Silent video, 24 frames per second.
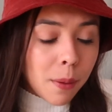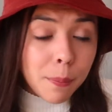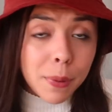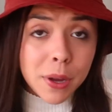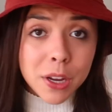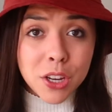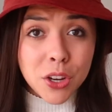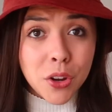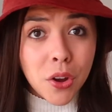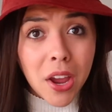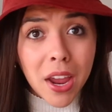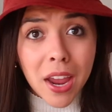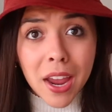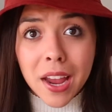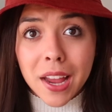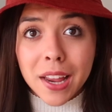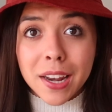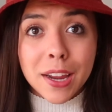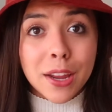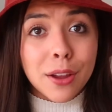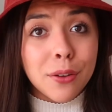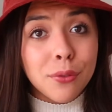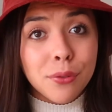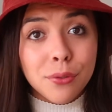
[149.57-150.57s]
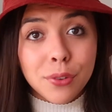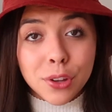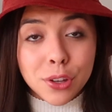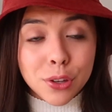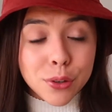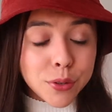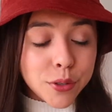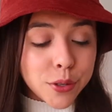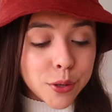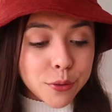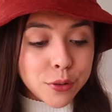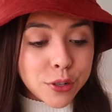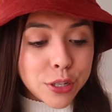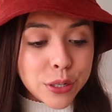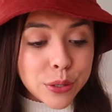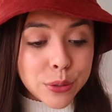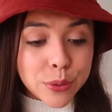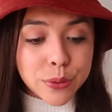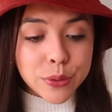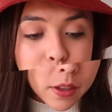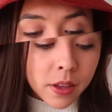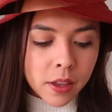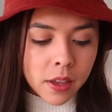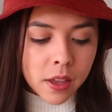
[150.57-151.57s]
but you can if you so
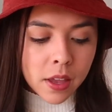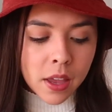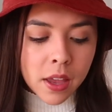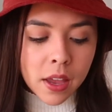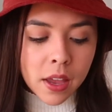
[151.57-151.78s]
choose.